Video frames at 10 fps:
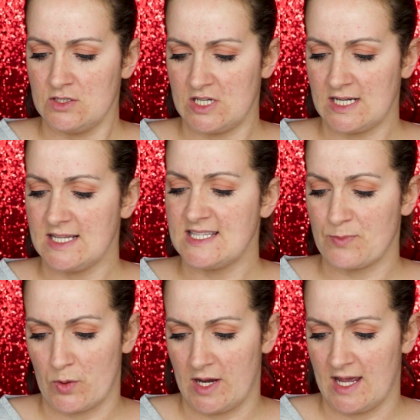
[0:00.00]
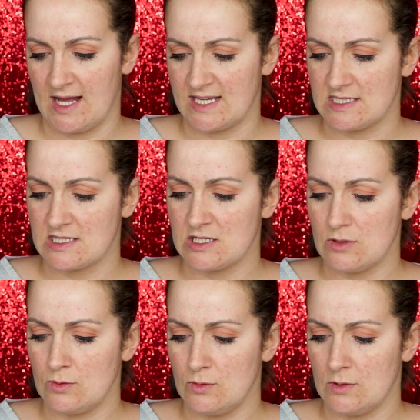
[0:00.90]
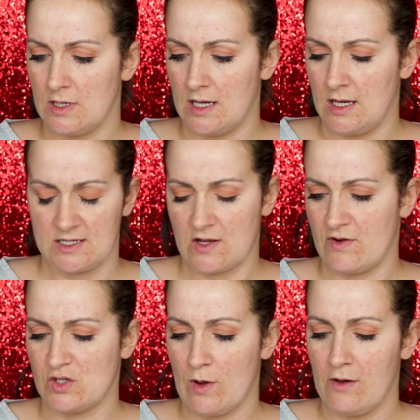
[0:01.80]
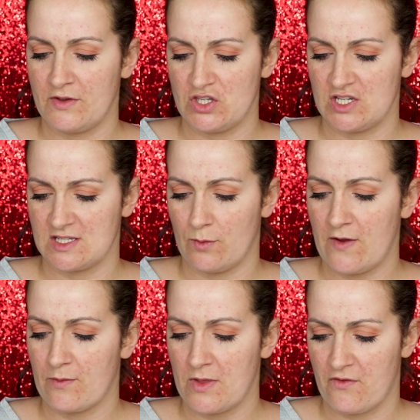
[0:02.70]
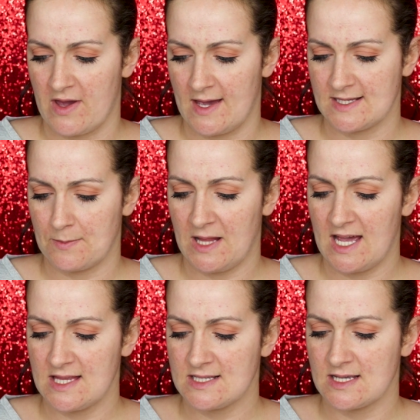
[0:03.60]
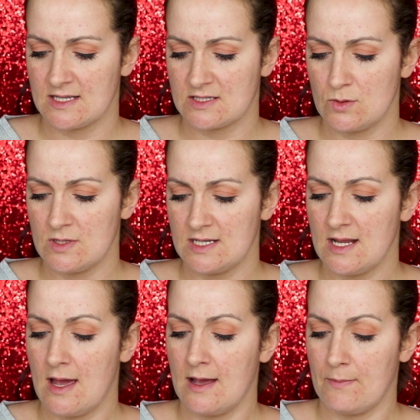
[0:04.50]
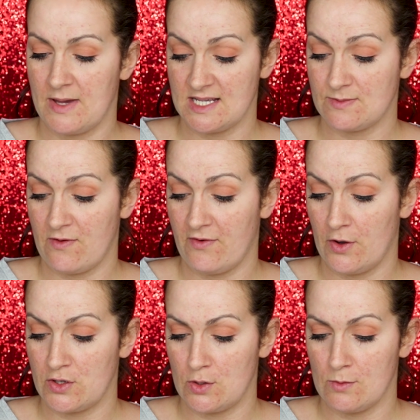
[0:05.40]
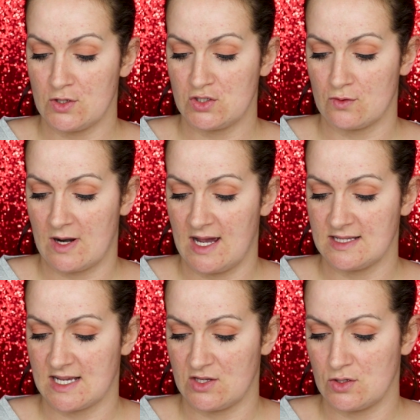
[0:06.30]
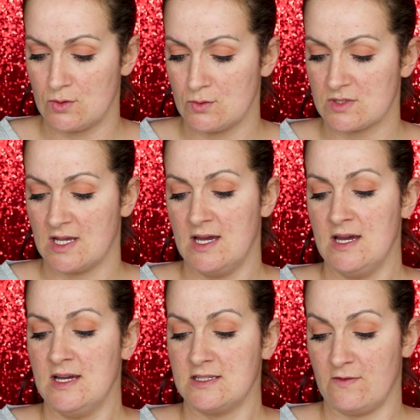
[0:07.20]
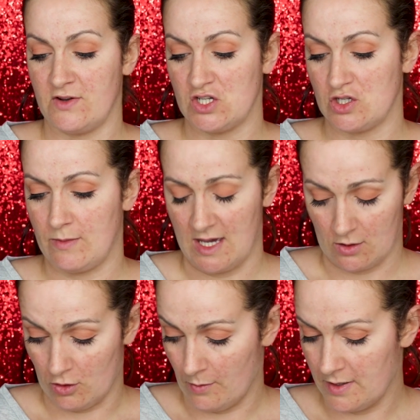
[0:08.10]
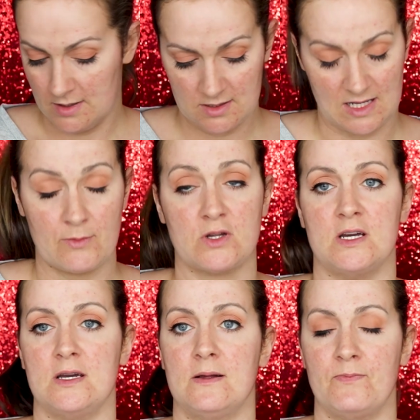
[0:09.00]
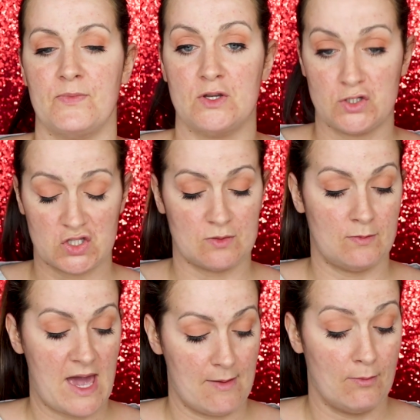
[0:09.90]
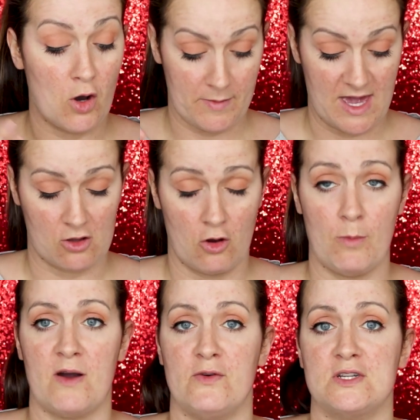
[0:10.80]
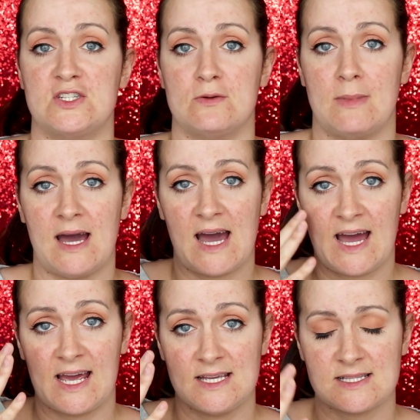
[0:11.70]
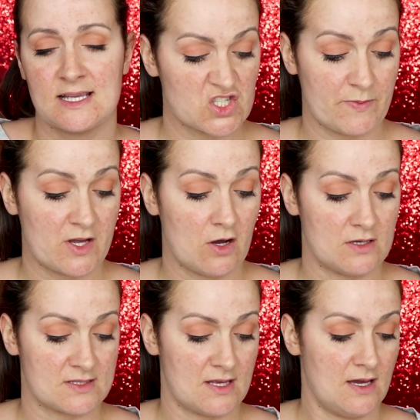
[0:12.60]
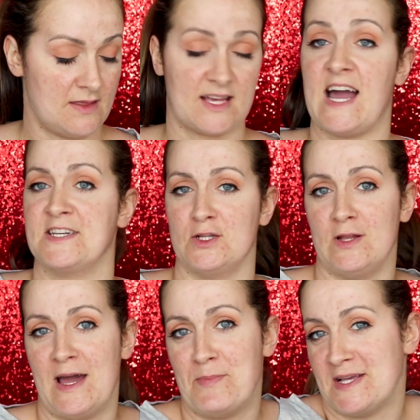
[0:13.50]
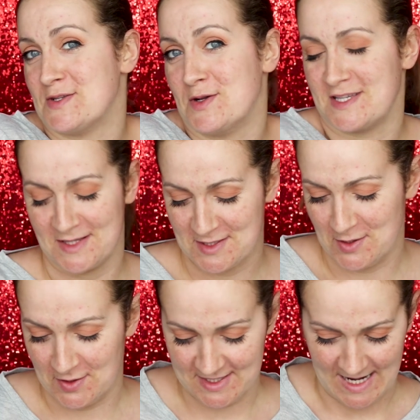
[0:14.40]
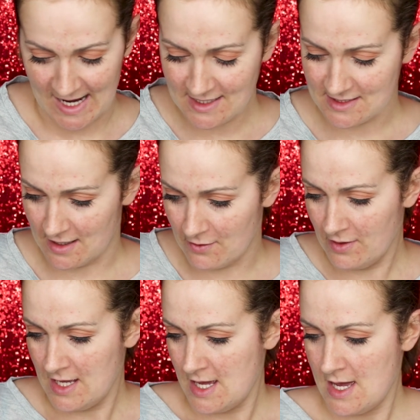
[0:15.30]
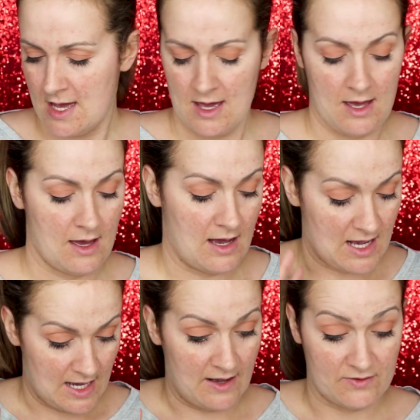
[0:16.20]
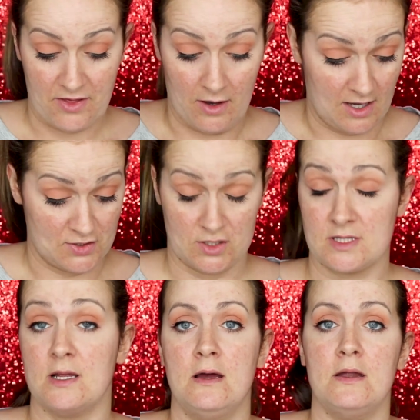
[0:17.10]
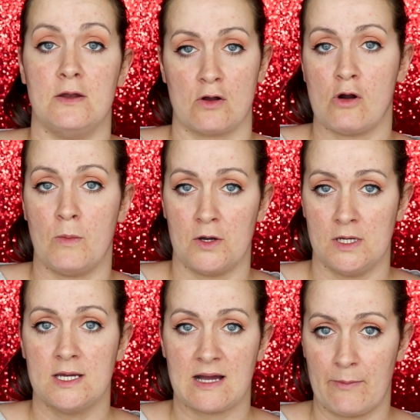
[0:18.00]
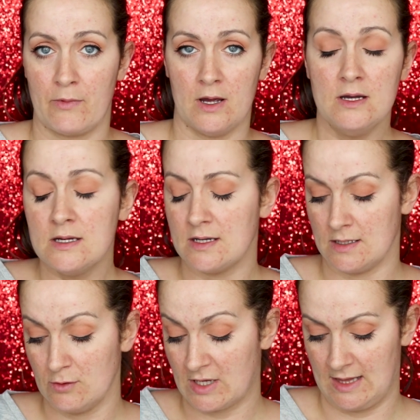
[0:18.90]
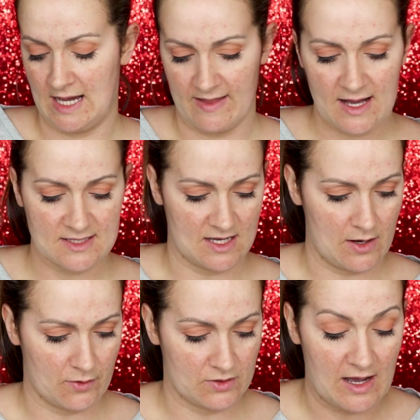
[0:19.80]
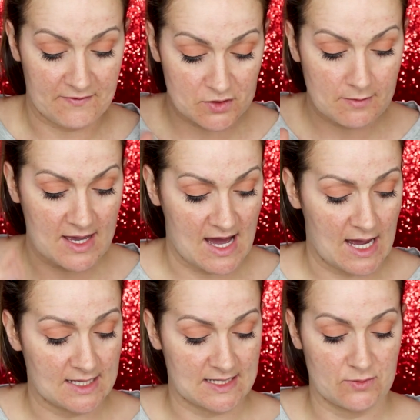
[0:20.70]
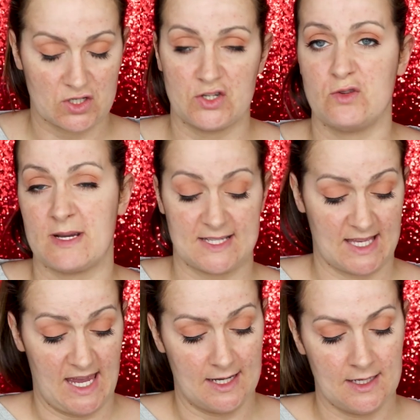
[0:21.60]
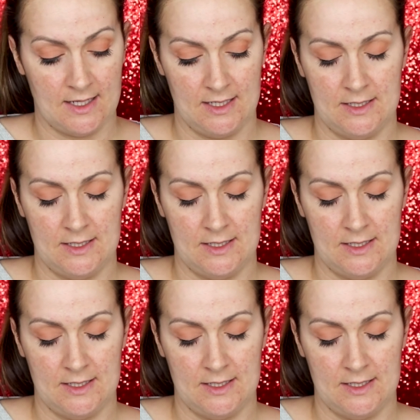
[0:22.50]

Gently spray at least 12 inches away from the face. Apply this soothing mist before you moisturise and use to finish your makeup. So I'm gonna do some more makeup. I've already done my eyes just because they kind of look like pistols in the snow today, so I thought I'd just not come on camera looking like that. So I've done my eyes. I'm just going to do my skin.